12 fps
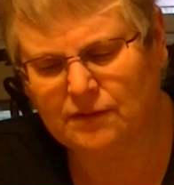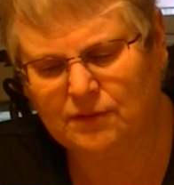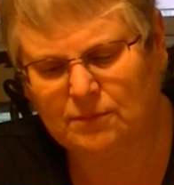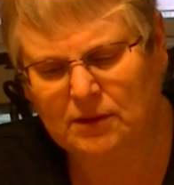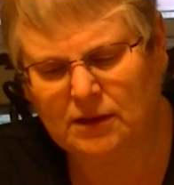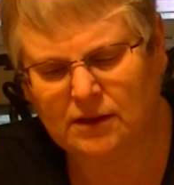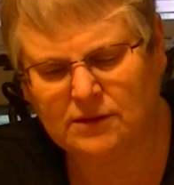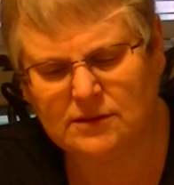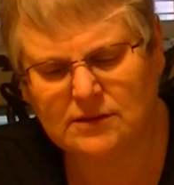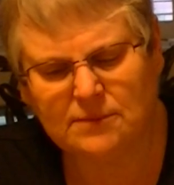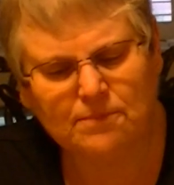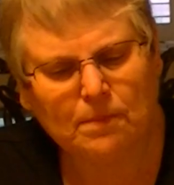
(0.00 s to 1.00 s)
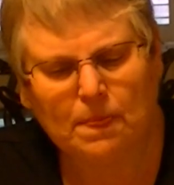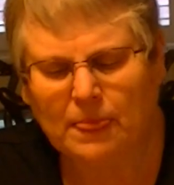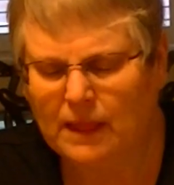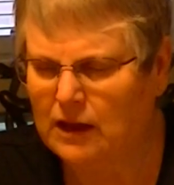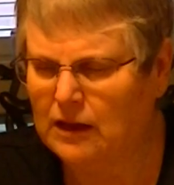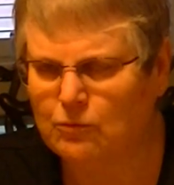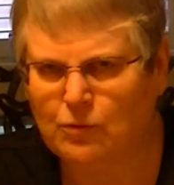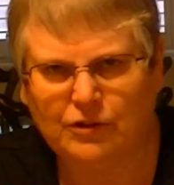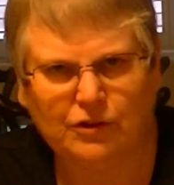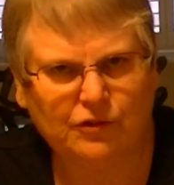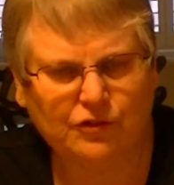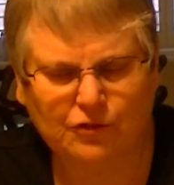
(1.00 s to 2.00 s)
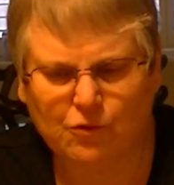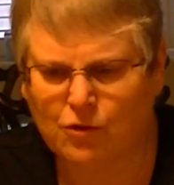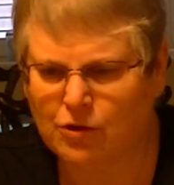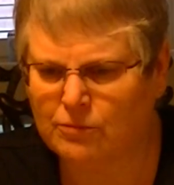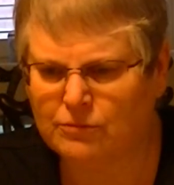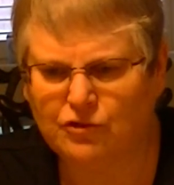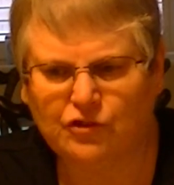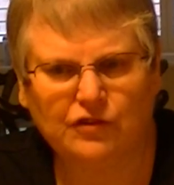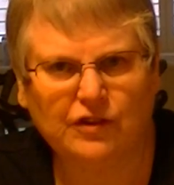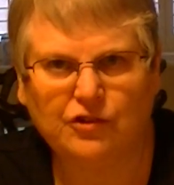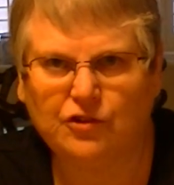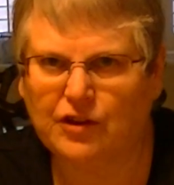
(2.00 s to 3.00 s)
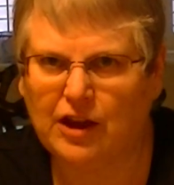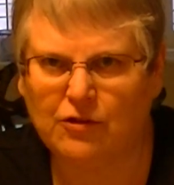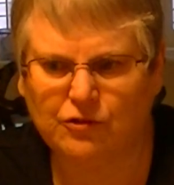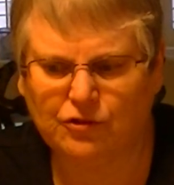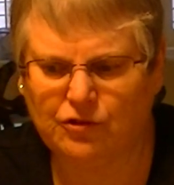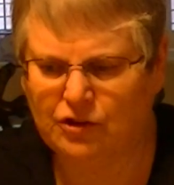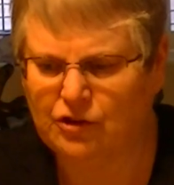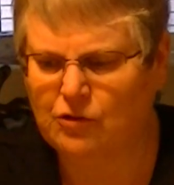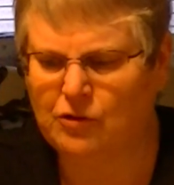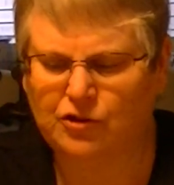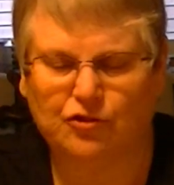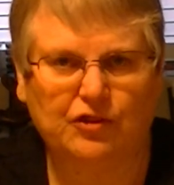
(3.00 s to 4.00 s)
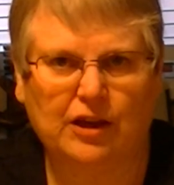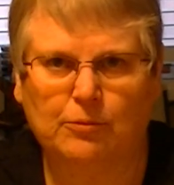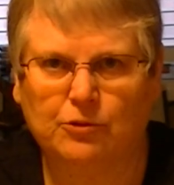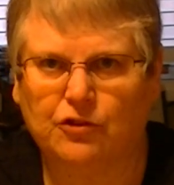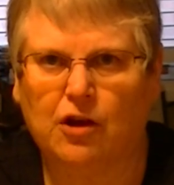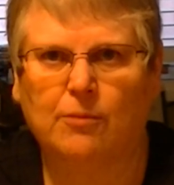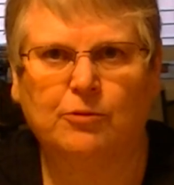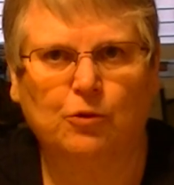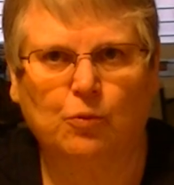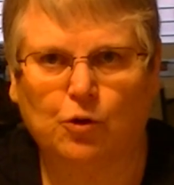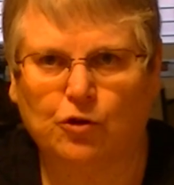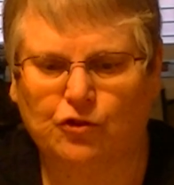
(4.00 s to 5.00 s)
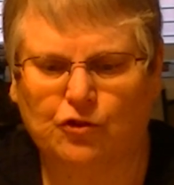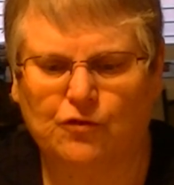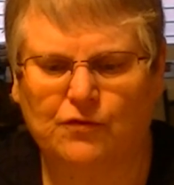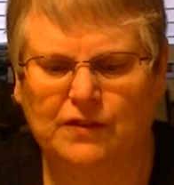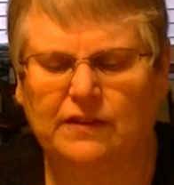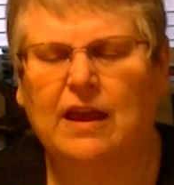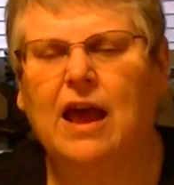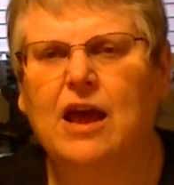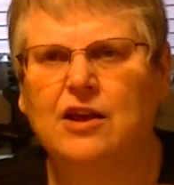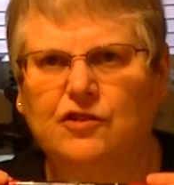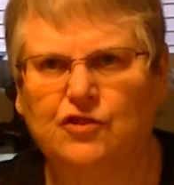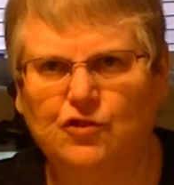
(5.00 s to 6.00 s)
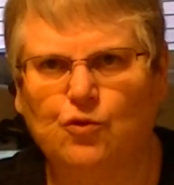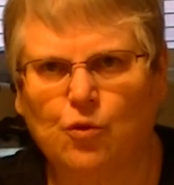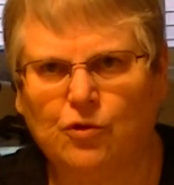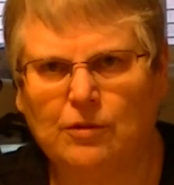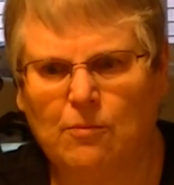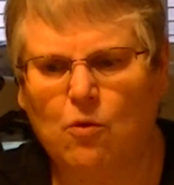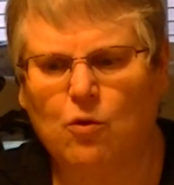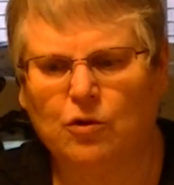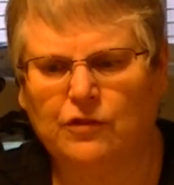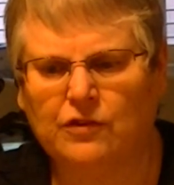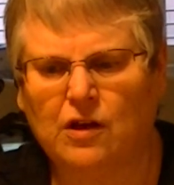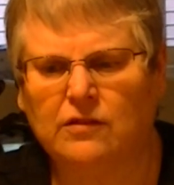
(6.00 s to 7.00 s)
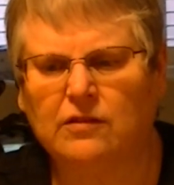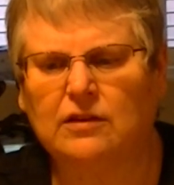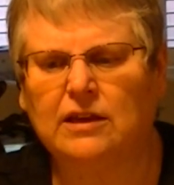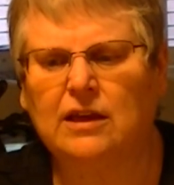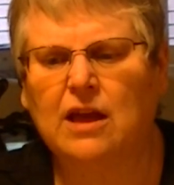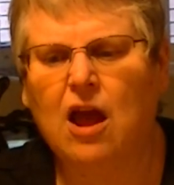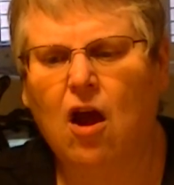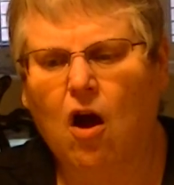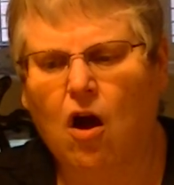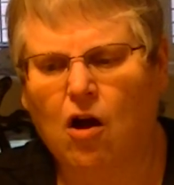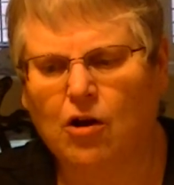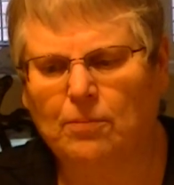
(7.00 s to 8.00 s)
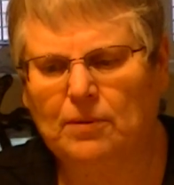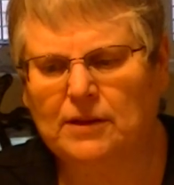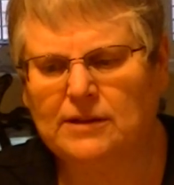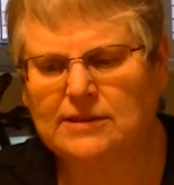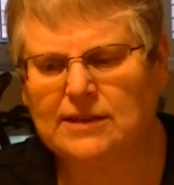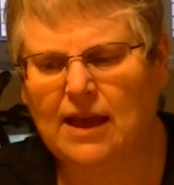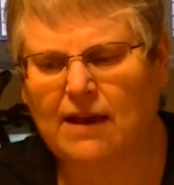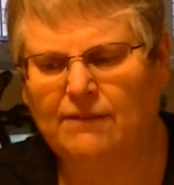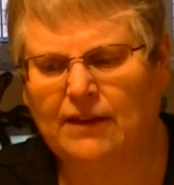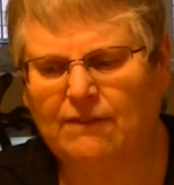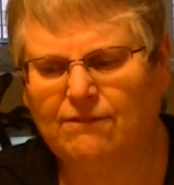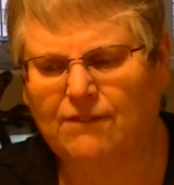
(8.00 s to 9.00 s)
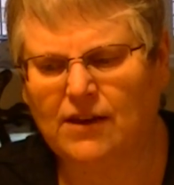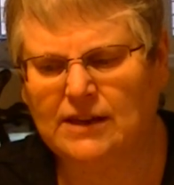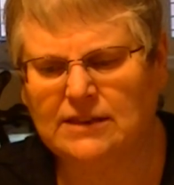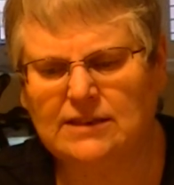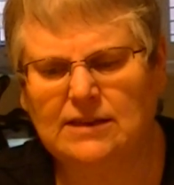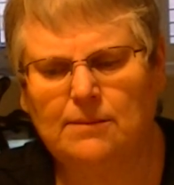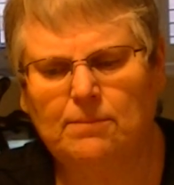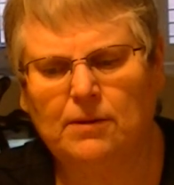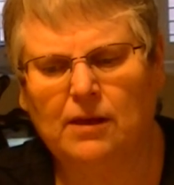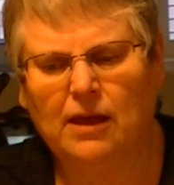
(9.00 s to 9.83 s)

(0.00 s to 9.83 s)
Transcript: of the pens. Whether you store them just on your counter, you know, on your tabletop, your work surface, store them horizontally. Our pens have a fine tip